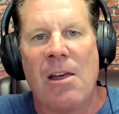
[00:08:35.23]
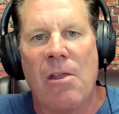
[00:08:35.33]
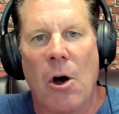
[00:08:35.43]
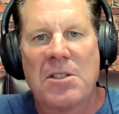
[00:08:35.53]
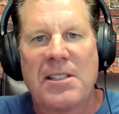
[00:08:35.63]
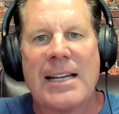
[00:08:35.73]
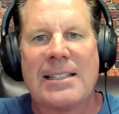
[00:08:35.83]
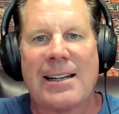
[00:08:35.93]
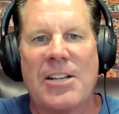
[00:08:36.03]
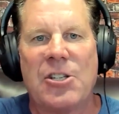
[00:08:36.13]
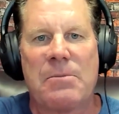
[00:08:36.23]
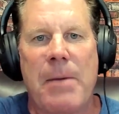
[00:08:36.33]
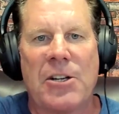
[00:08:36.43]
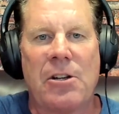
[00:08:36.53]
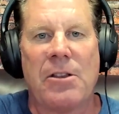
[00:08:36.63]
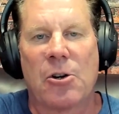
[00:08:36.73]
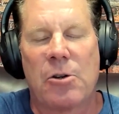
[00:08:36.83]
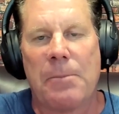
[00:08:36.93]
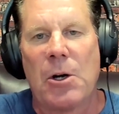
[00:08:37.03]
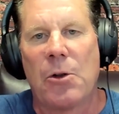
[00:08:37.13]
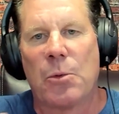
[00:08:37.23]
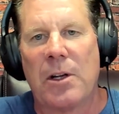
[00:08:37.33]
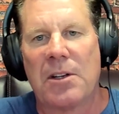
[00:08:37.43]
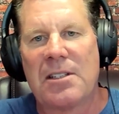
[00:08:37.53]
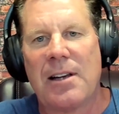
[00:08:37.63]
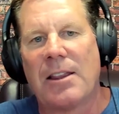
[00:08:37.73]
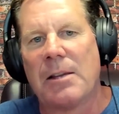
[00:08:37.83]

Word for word: Those things that I just mentioned the crypto, the real estate,